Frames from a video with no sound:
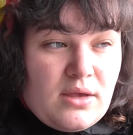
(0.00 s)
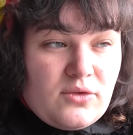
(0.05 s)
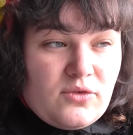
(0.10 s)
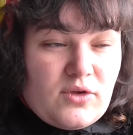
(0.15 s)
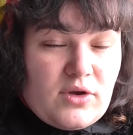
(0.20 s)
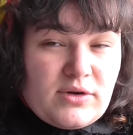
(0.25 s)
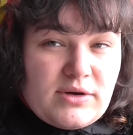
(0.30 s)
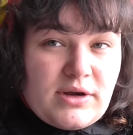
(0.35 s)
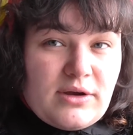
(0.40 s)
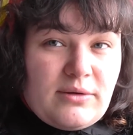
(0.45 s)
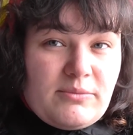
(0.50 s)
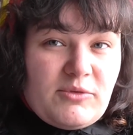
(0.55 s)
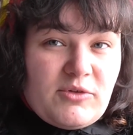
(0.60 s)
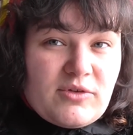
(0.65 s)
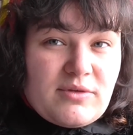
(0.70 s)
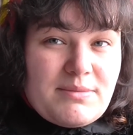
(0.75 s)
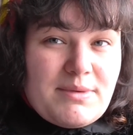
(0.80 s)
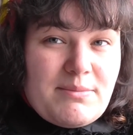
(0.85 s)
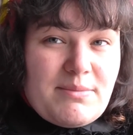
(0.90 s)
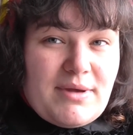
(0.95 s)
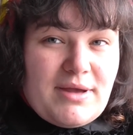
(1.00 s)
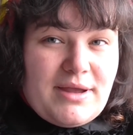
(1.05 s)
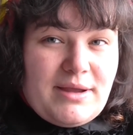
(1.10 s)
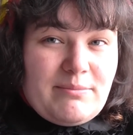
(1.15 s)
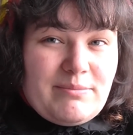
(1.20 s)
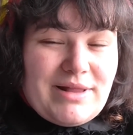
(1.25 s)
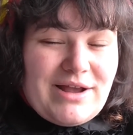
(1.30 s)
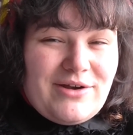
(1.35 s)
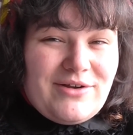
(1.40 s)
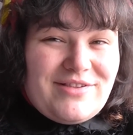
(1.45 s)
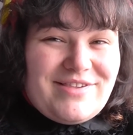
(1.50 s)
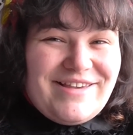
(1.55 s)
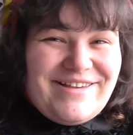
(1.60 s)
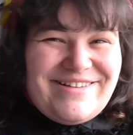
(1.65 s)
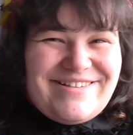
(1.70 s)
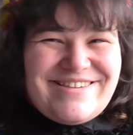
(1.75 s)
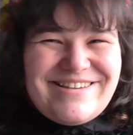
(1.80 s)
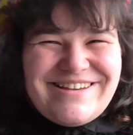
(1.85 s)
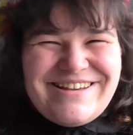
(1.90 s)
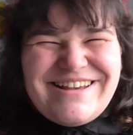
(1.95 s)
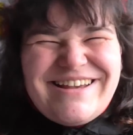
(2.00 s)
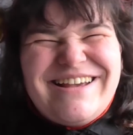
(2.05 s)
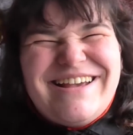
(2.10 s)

Don't know, I'm just going to be buying blouses.